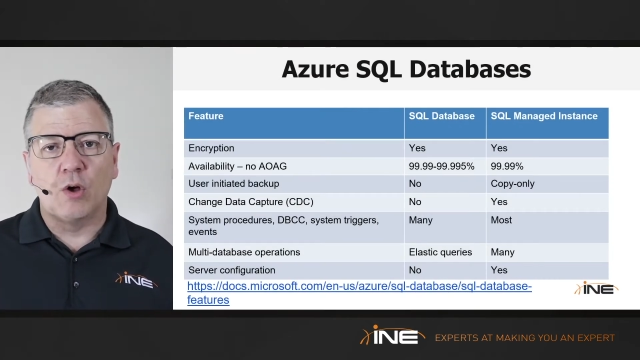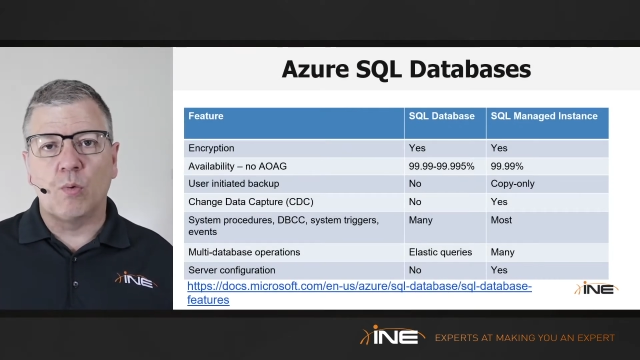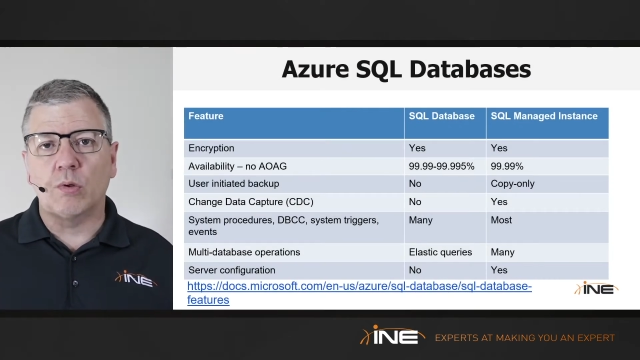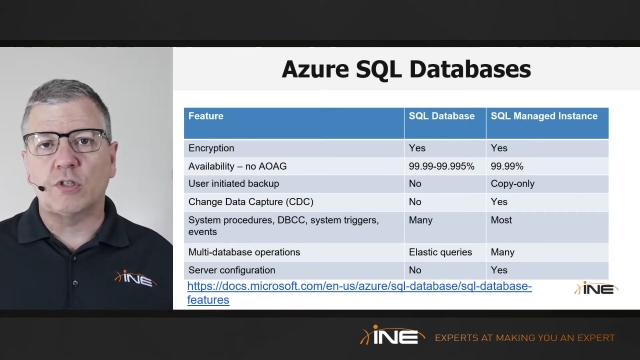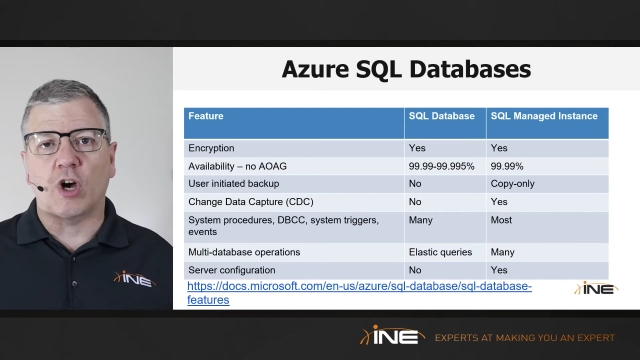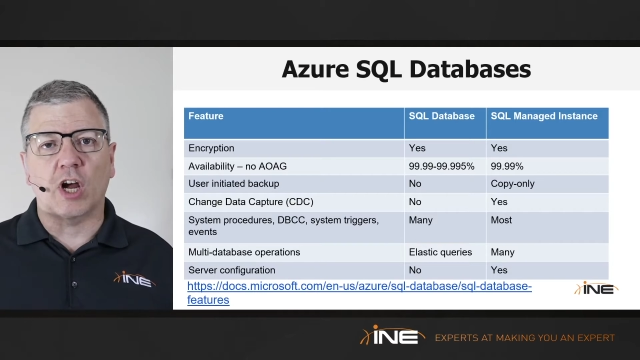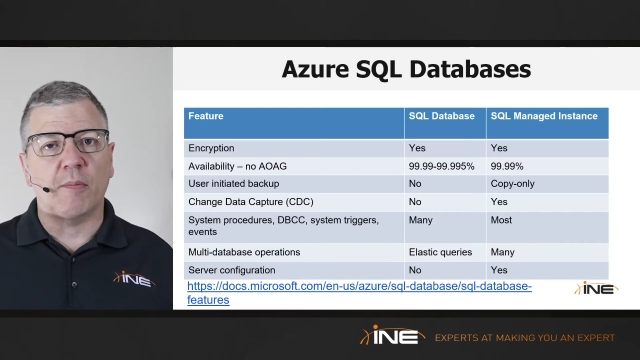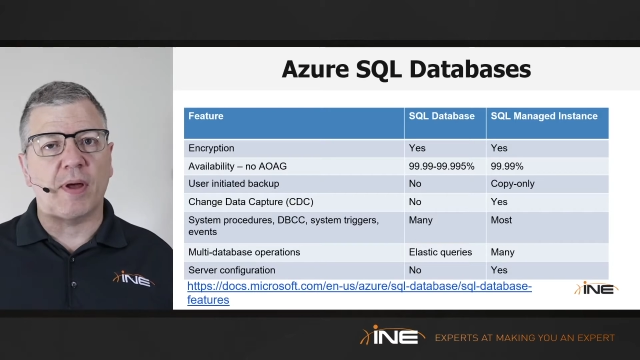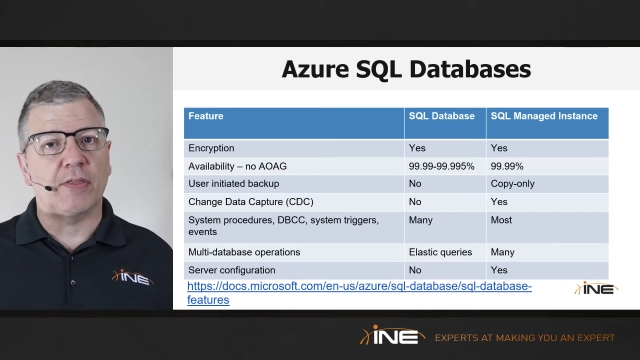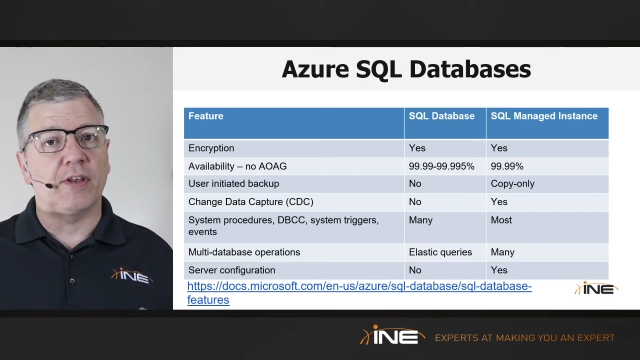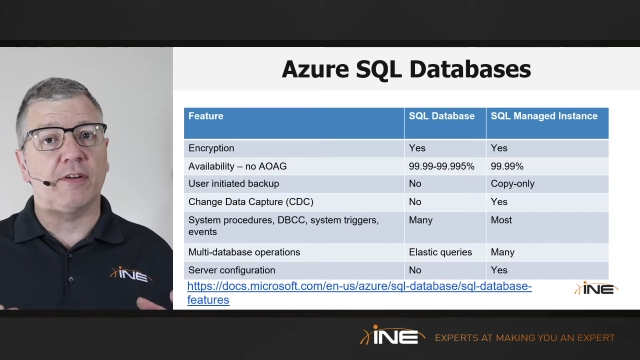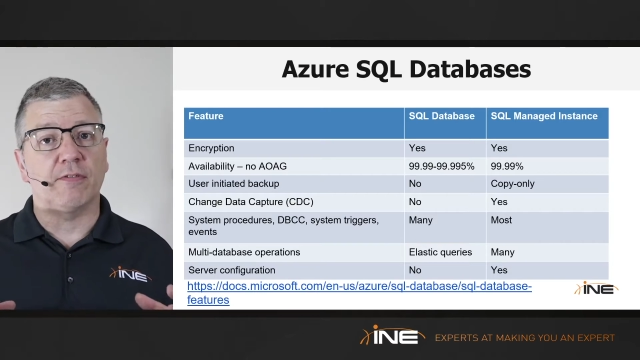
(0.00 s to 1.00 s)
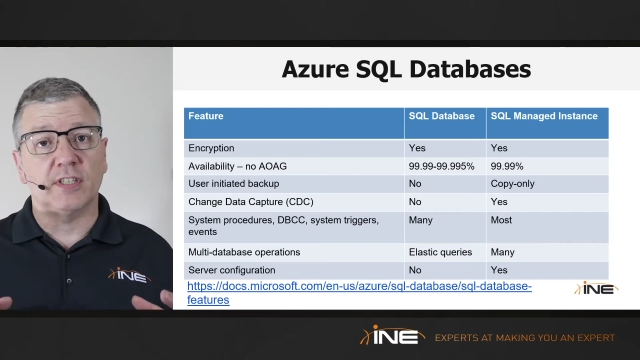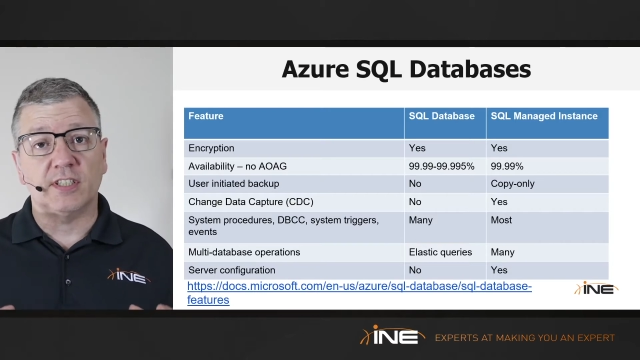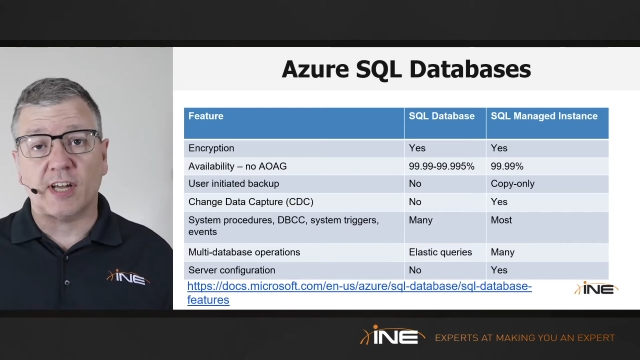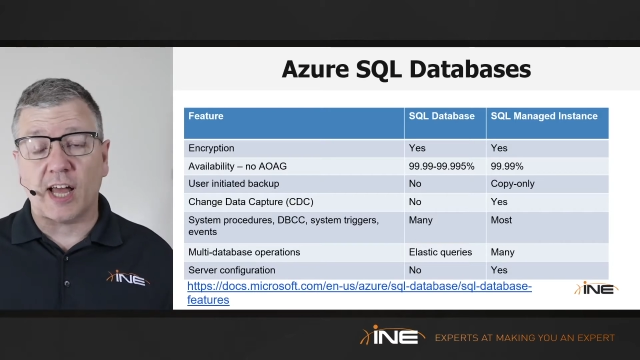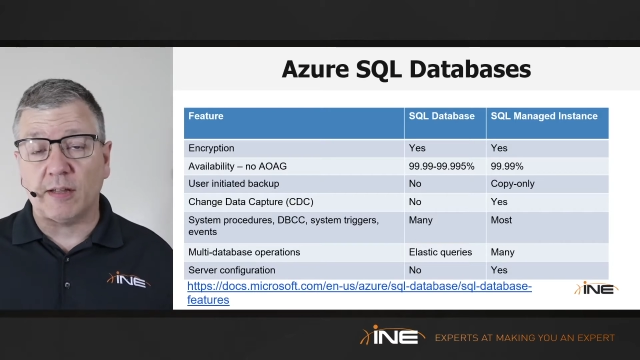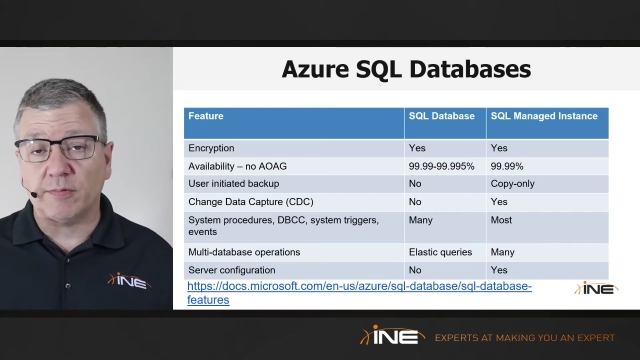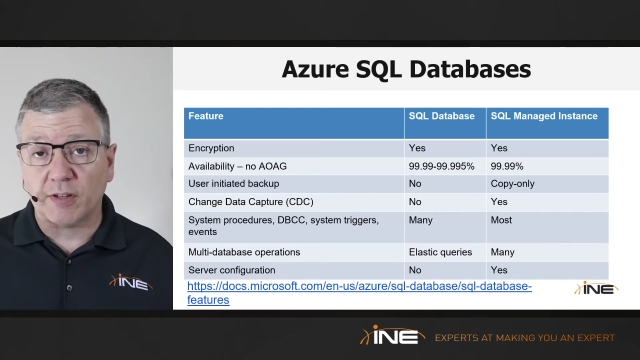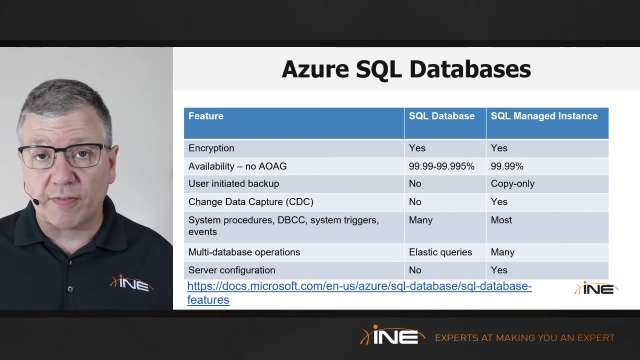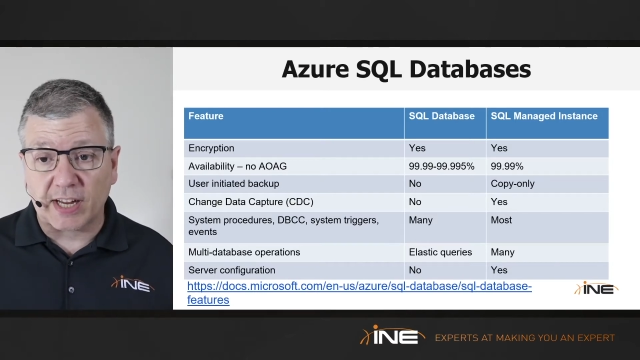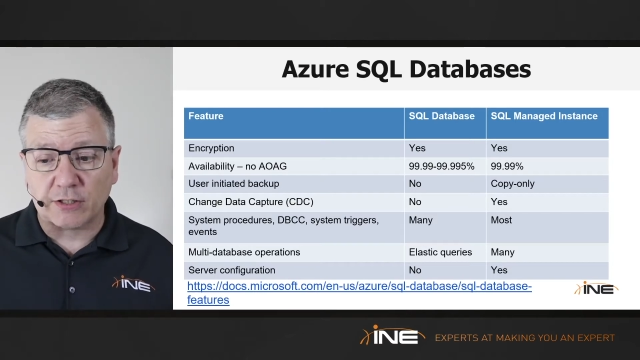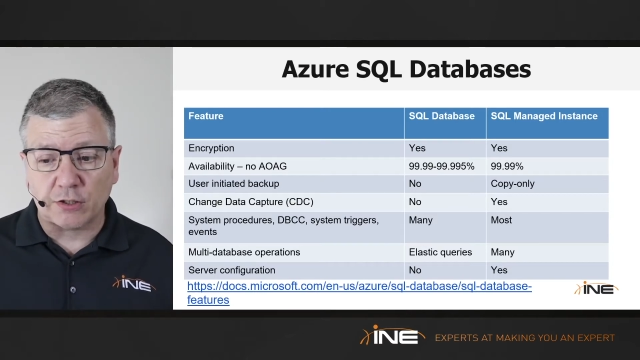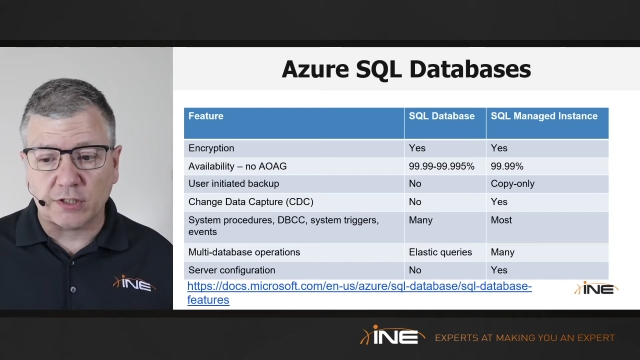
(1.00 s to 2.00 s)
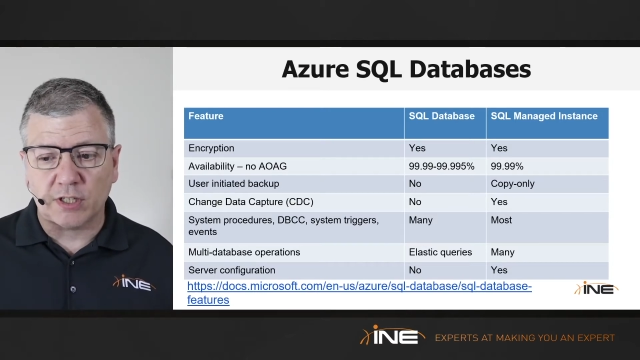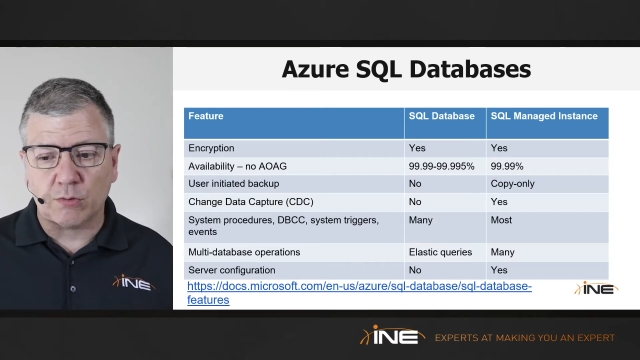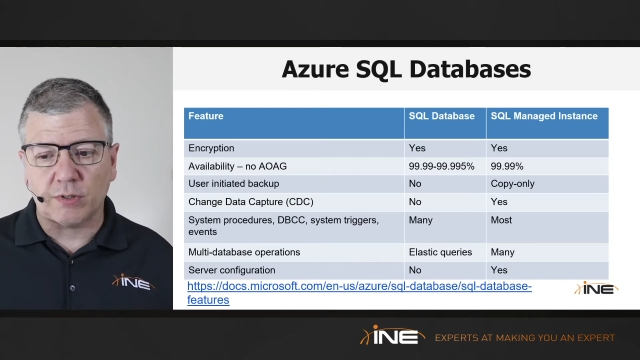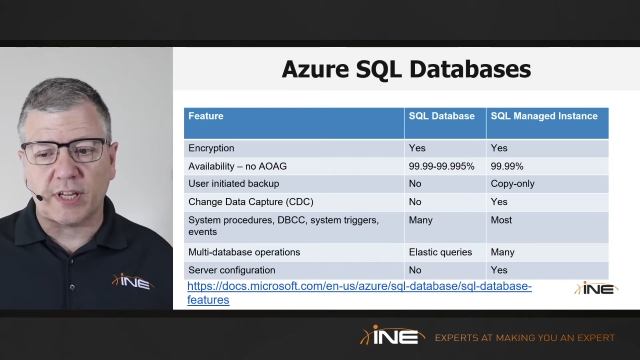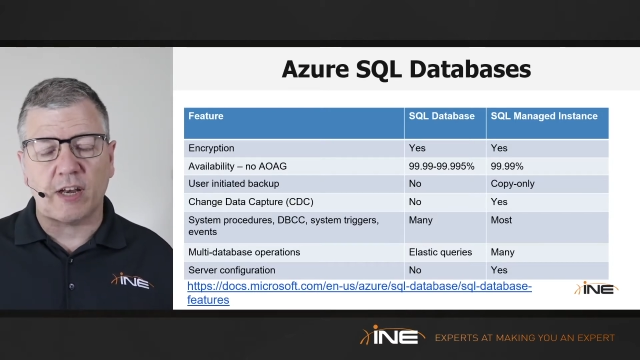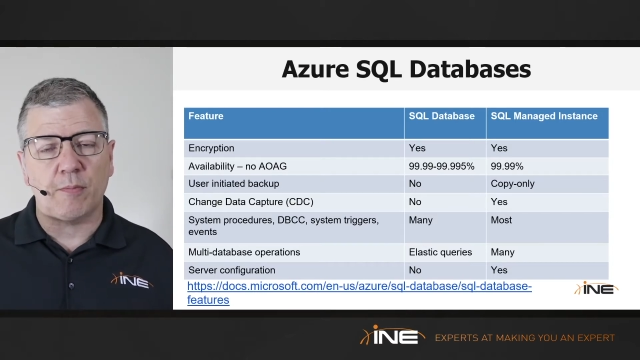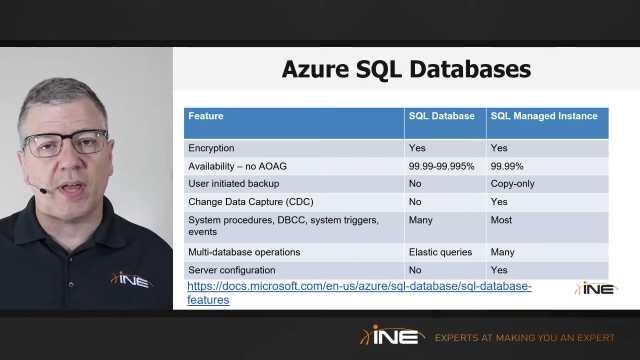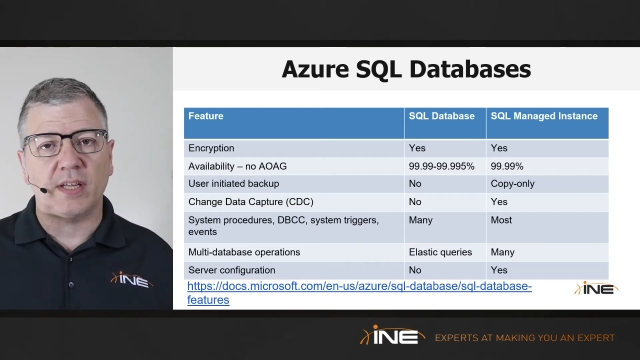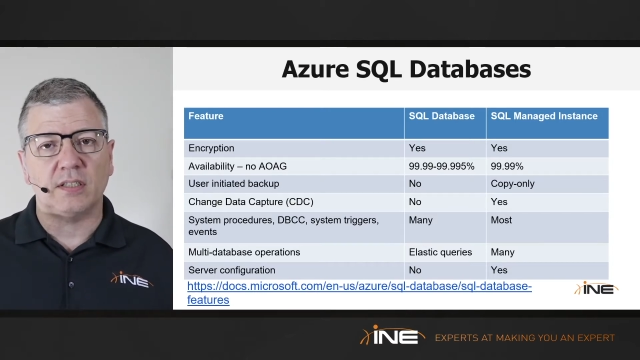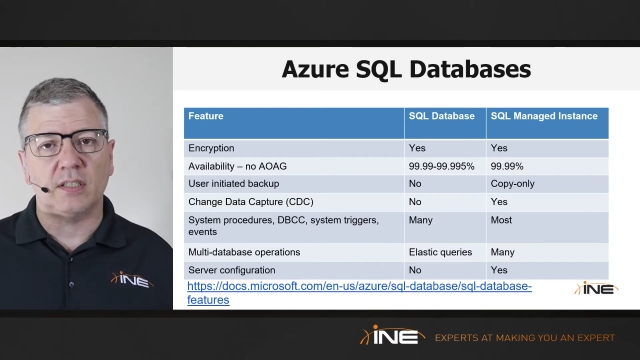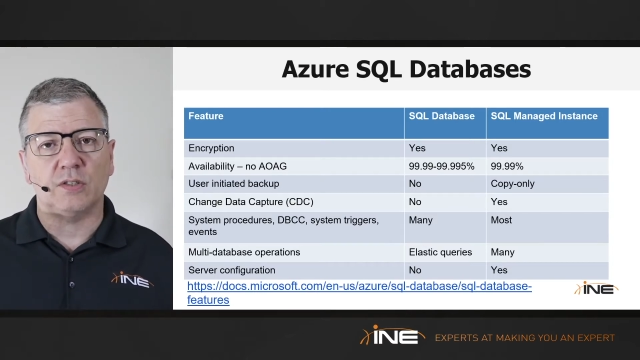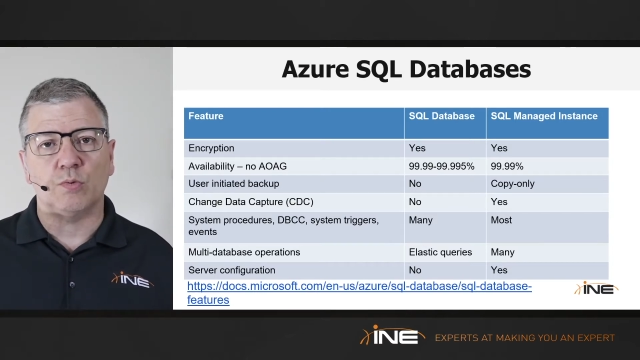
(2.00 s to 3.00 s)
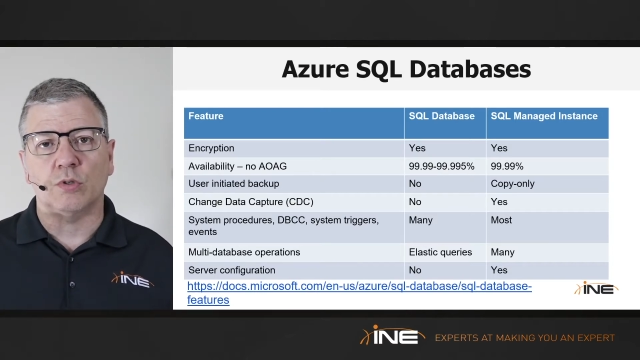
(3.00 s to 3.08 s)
We'll talk about the different types of Azure SQL databases,